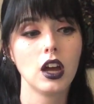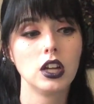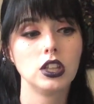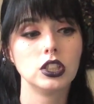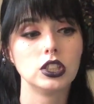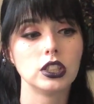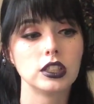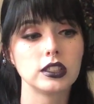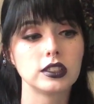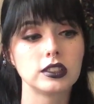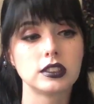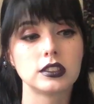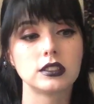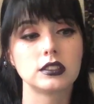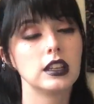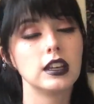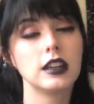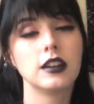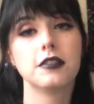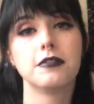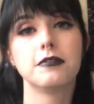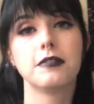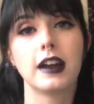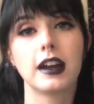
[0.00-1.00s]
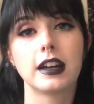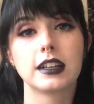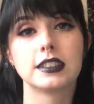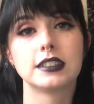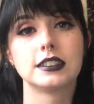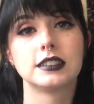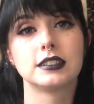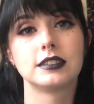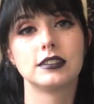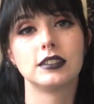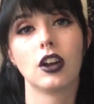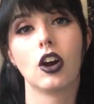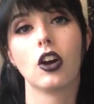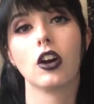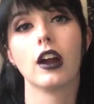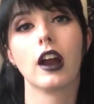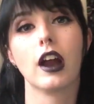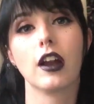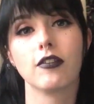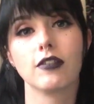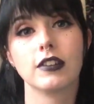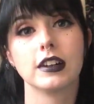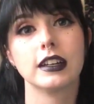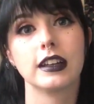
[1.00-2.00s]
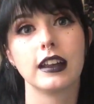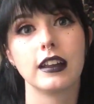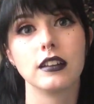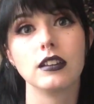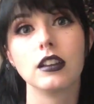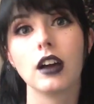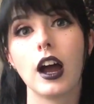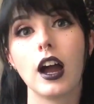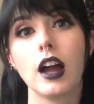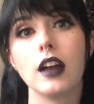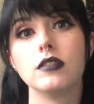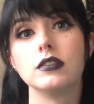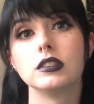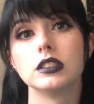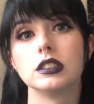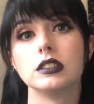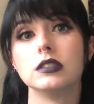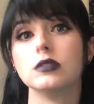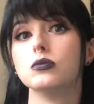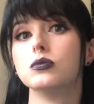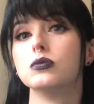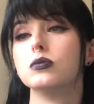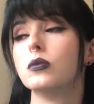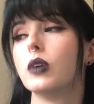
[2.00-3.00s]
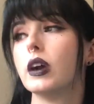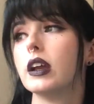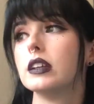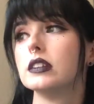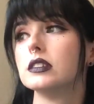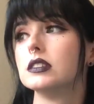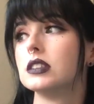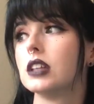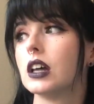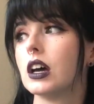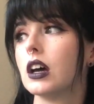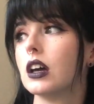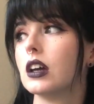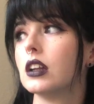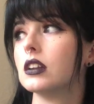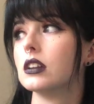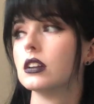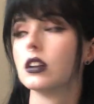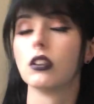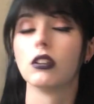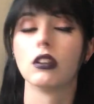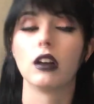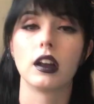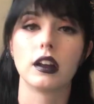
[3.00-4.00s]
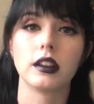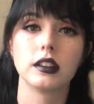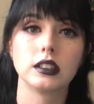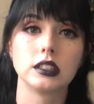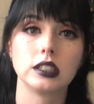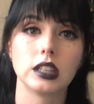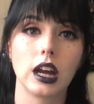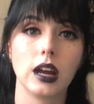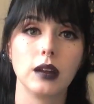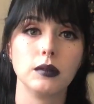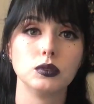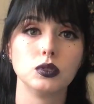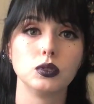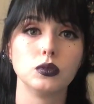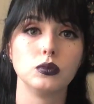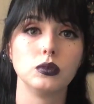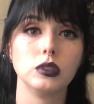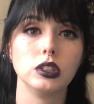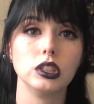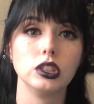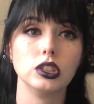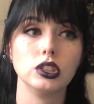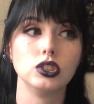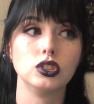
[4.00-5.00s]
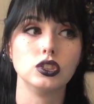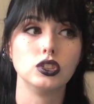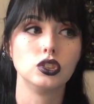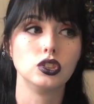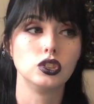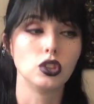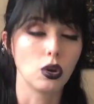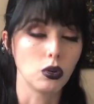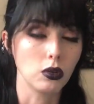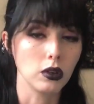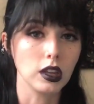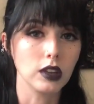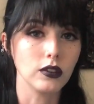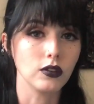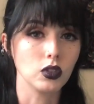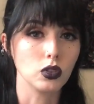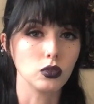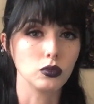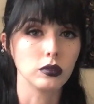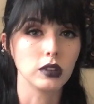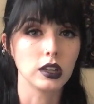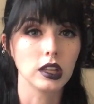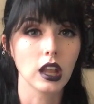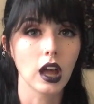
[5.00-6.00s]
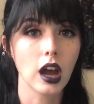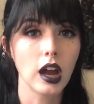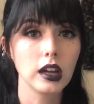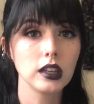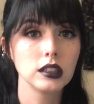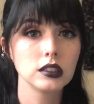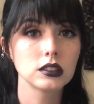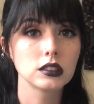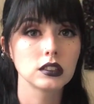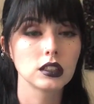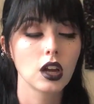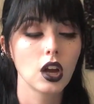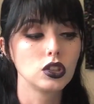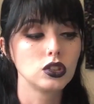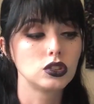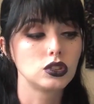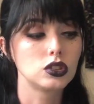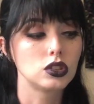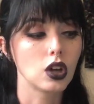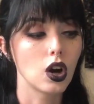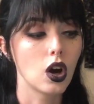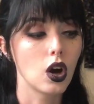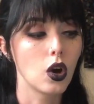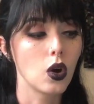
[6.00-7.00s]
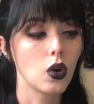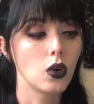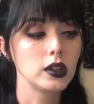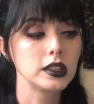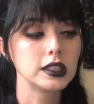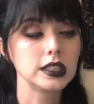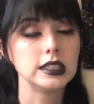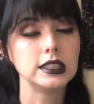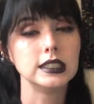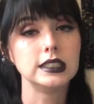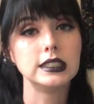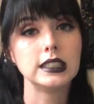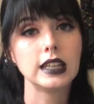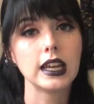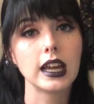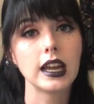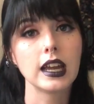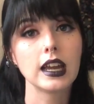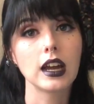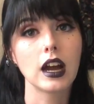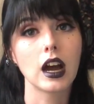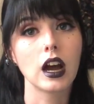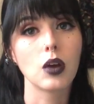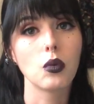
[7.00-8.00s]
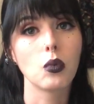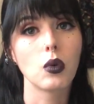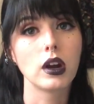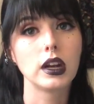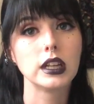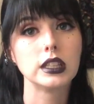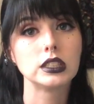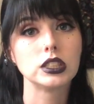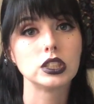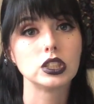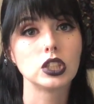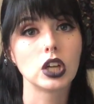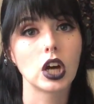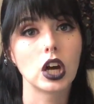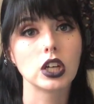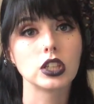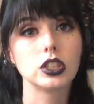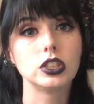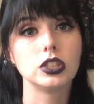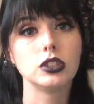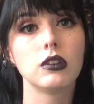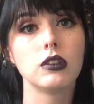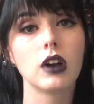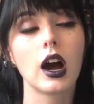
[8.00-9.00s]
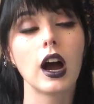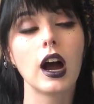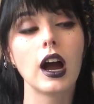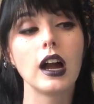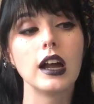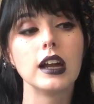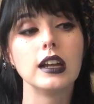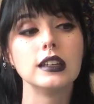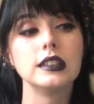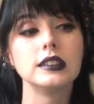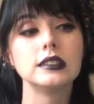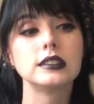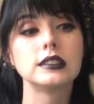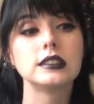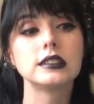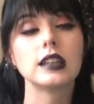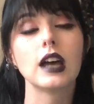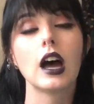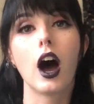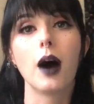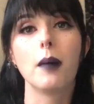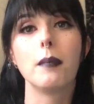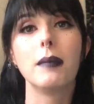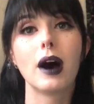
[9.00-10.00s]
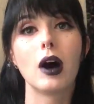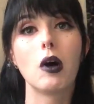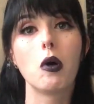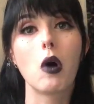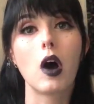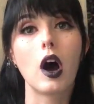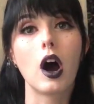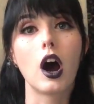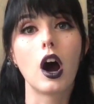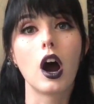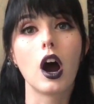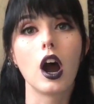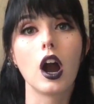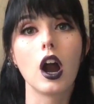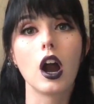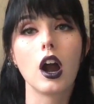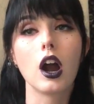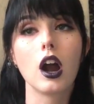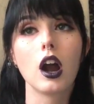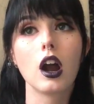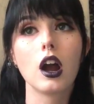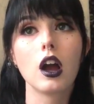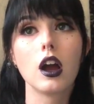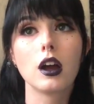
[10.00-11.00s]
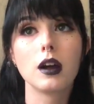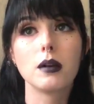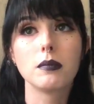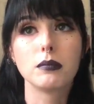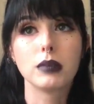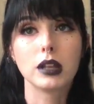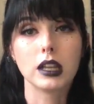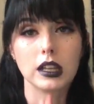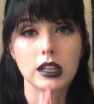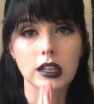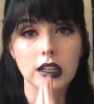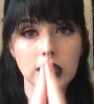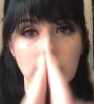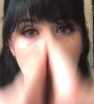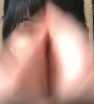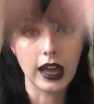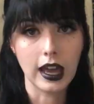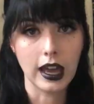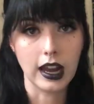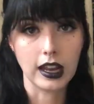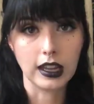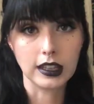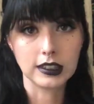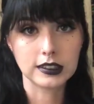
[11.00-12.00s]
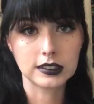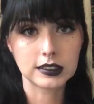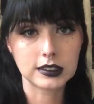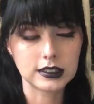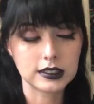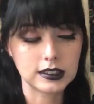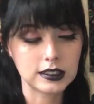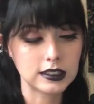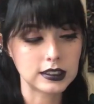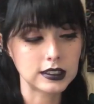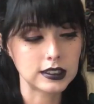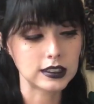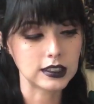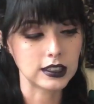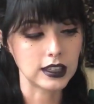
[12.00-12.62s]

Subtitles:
just it affects our everyday lives in ways that a lot of the times we don't even realize. So today I wanted to talk guys about our planets.